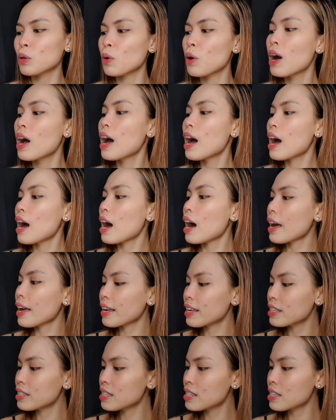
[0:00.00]
So,
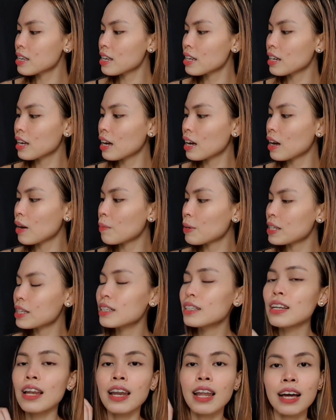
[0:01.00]
I can see na
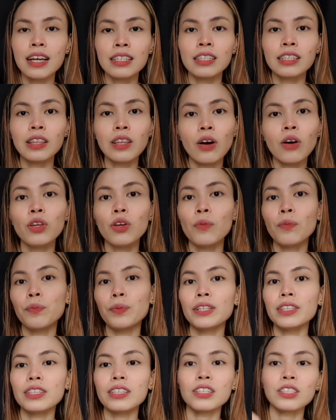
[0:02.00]
magla-last long yung
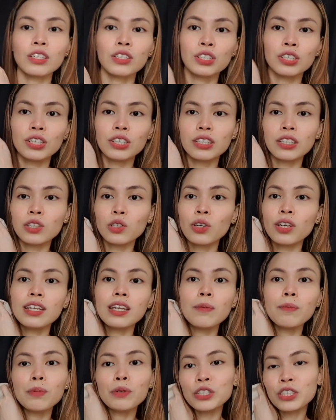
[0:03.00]
print niya sa shirt na to.
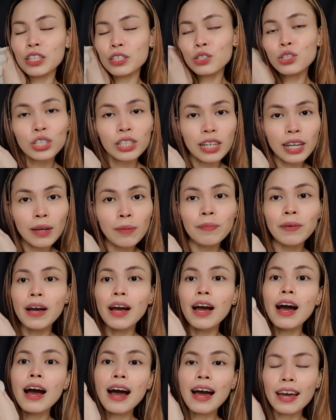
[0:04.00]
Hindi po siya cheap.
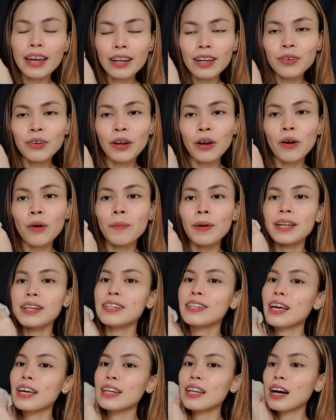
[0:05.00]
Highly
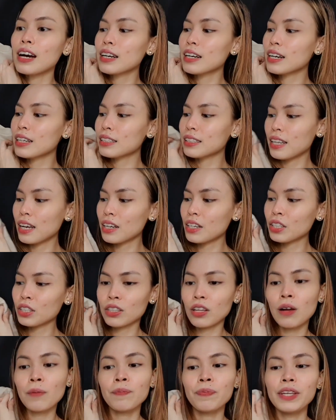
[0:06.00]
recommended. Ang ganda
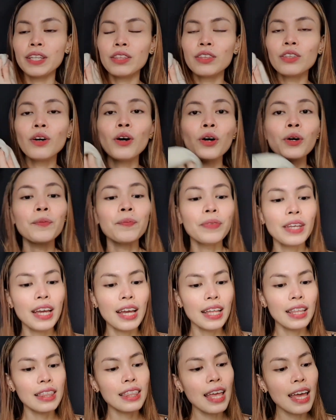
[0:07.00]
ng top nito.
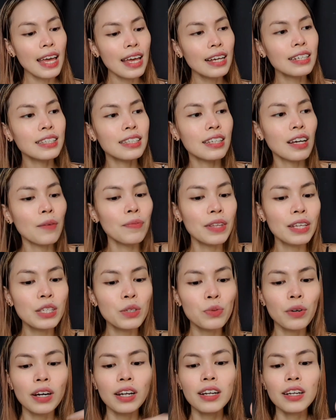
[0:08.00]
Next,
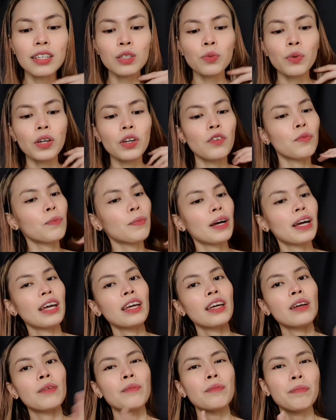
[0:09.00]
this one is one of
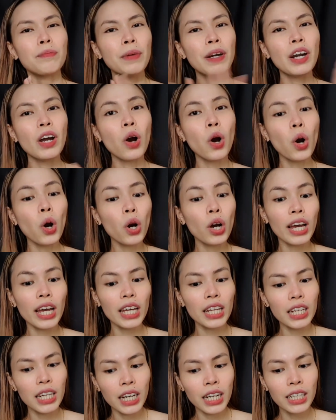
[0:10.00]
my parang
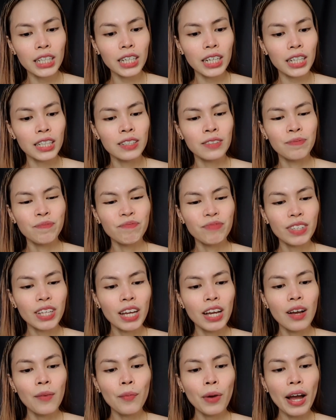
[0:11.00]
okay lang na
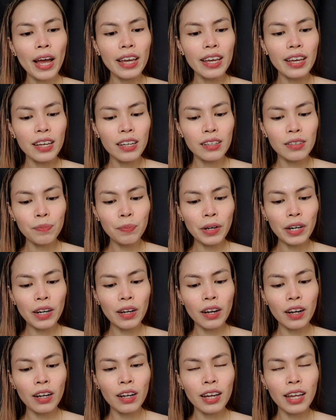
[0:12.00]
I can
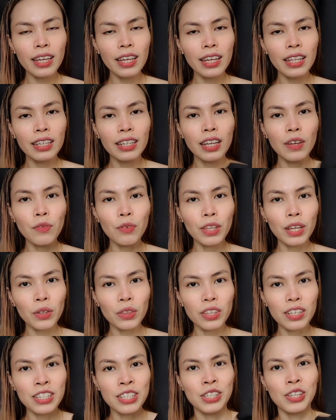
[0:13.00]
live
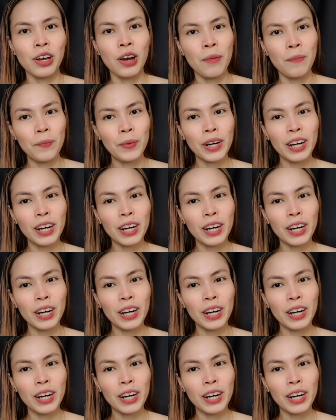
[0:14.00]
without this top.